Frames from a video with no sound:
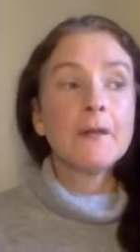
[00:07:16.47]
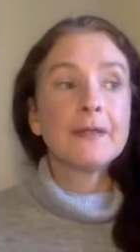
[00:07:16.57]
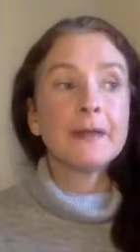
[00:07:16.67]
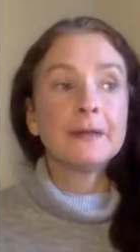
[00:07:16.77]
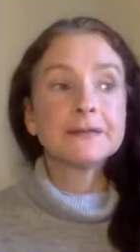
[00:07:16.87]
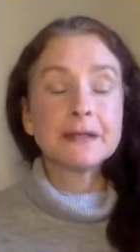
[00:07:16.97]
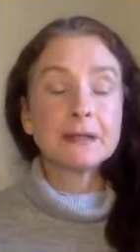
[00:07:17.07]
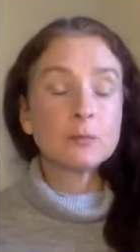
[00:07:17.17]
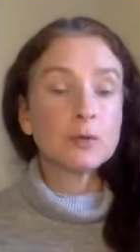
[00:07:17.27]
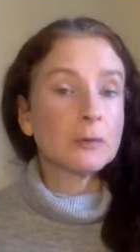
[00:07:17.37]
then
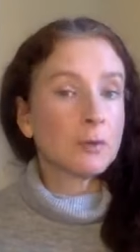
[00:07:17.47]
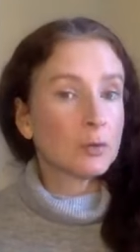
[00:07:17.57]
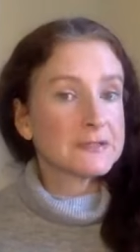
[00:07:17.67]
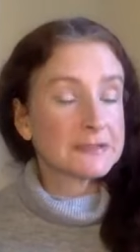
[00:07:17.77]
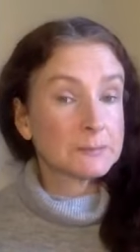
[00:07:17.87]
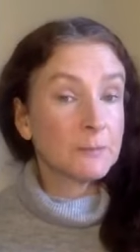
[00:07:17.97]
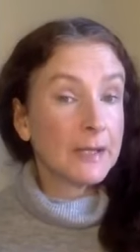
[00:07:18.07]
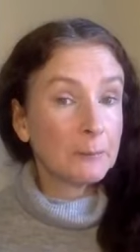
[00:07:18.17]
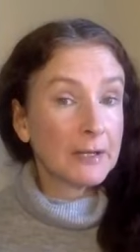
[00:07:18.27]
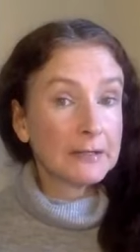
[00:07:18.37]
taking probiotics
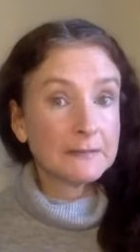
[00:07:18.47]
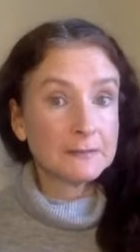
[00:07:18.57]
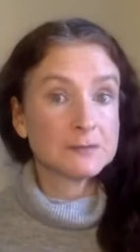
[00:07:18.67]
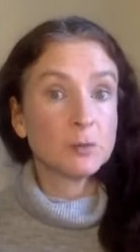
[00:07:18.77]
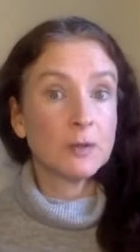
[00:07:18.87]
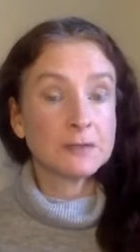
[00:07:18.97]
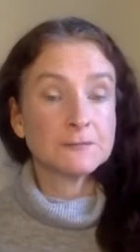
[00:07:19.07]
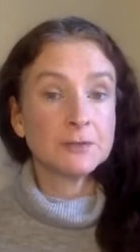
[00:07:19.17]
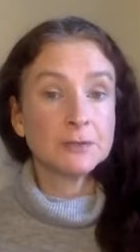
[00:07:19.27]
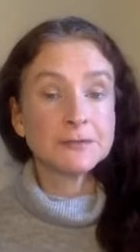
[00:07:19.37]
may make things
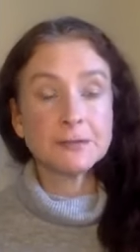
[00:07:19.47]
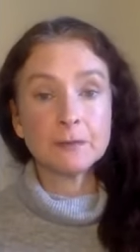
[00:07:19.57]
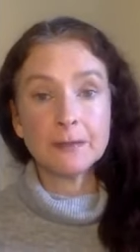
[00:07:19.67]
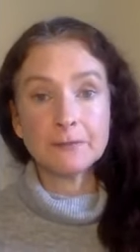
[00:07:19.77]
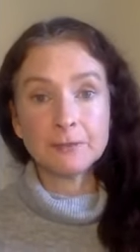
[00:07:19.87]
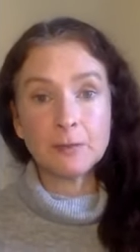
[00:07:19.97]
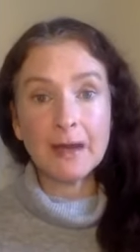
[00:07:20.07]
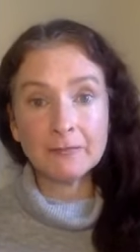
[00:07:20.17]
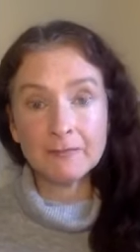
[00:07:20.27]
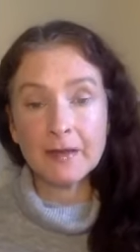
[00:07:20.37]
worse for you. So if you
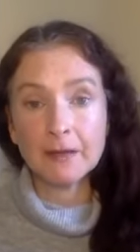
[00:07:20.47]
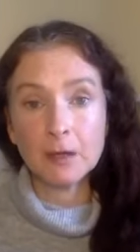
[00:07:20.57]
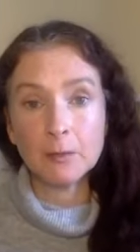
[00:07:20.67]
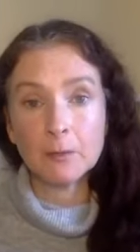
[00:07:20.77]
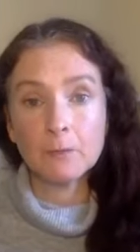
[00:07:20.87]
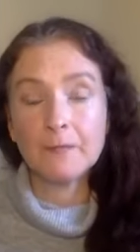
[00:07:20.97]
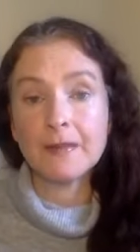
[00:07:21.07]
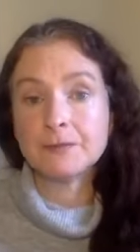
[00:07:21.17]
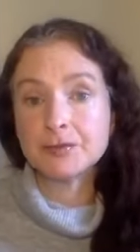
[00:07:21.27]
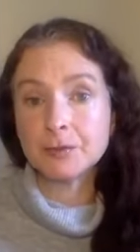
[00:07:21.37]
have that going on,
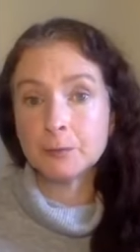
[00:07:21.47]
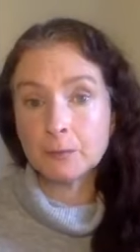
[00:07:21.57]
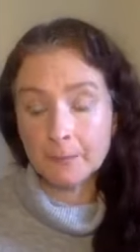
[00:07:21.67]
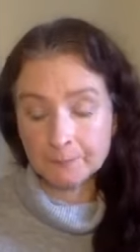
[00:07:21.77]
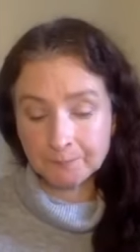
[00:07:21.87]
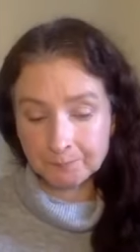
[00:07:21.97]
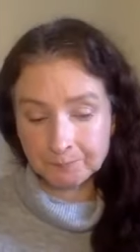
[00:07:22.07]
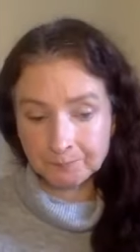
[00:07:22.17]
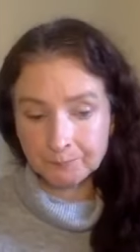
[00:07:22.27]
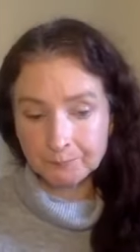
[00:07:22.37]
then
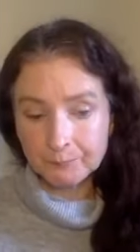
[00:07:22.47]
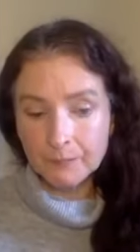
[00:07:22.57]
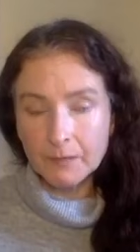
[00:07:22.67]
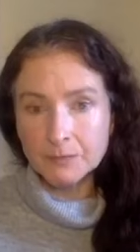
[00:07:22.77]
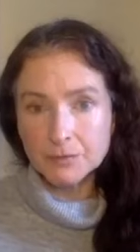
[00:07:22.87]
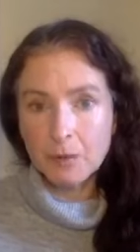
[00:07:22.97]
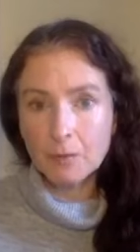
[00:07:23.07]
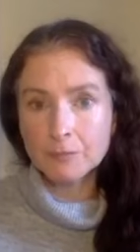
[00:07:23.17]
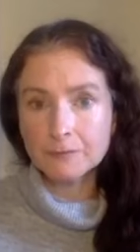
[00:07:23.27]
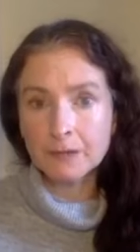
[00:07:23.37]
do
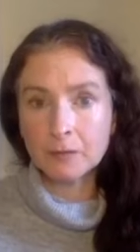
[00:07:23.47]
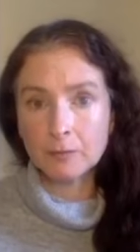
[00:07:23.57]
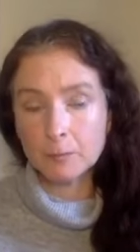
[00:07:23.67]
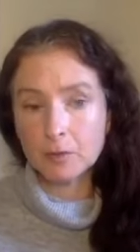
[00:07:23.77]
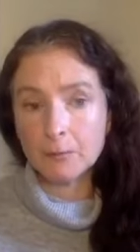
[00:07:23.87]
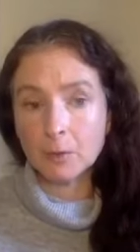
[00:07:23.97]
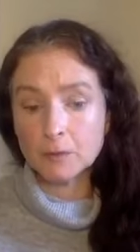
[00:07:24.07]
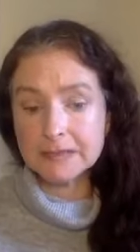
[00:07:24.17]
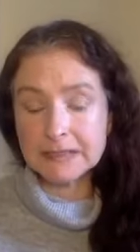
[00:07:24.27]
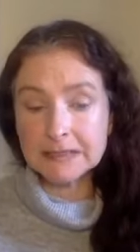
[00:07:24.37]
hold fire on the
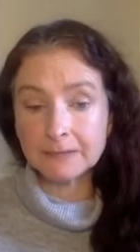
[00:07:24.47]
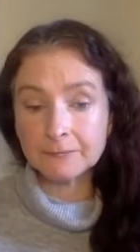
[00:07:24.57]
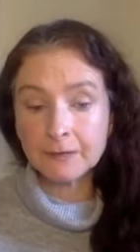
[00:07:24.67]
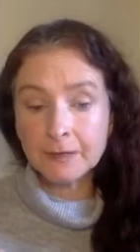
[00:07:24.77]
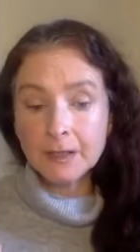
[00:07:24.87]
probiotics. And if